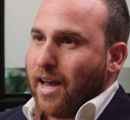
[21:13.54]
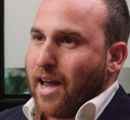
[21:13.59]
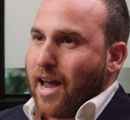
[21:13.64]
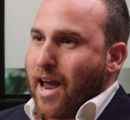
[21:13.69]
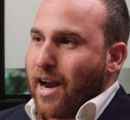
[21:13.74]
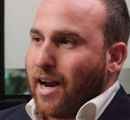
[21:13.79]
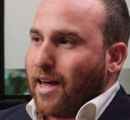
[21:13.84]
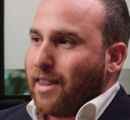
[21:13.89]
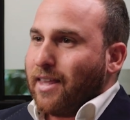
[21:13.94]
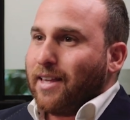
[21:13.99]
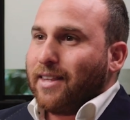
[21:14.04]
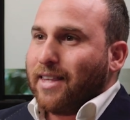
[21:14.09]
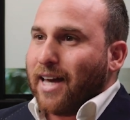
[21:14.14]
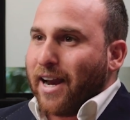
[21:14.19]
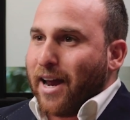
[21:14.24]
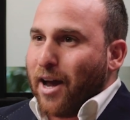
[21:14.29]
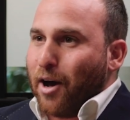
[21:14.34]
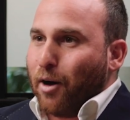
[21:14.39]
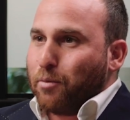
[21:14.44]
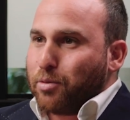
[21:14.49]
And I think that
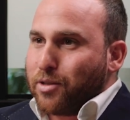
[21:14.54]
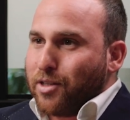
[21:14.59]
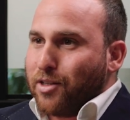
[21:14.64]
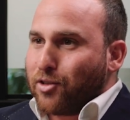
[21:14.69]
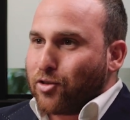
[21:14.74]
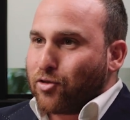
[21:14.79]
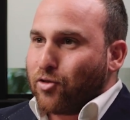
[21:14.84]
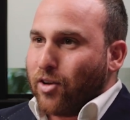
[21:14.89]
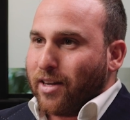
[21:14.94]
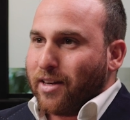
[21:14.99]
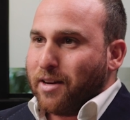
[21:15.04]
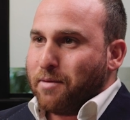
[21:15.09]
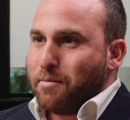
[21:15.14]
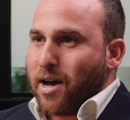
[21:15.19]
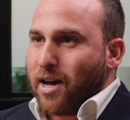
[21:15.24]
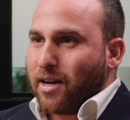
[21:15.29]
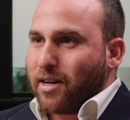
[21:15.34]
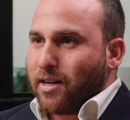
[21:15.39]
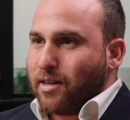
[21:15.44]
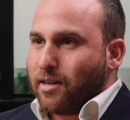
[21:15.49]
helps in Australian
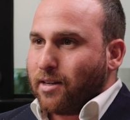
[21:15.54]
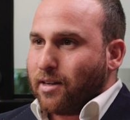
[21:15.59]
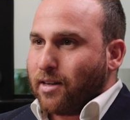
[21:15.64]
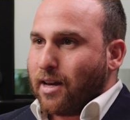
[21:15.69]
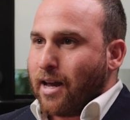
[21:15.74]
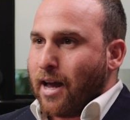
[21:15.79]
market.